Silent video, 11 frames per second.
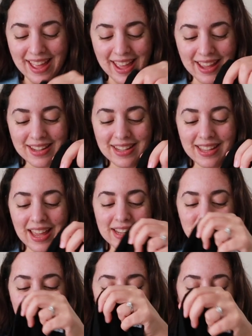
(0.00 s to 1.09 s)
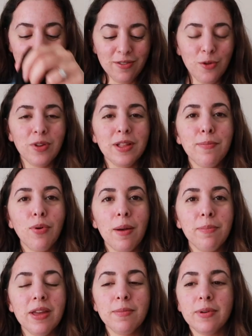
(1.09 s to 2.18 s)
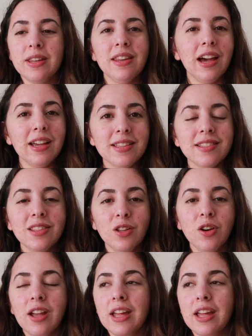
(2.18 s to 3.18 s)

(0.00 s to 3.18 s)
And again, it's just kind of a really preppy but nice look,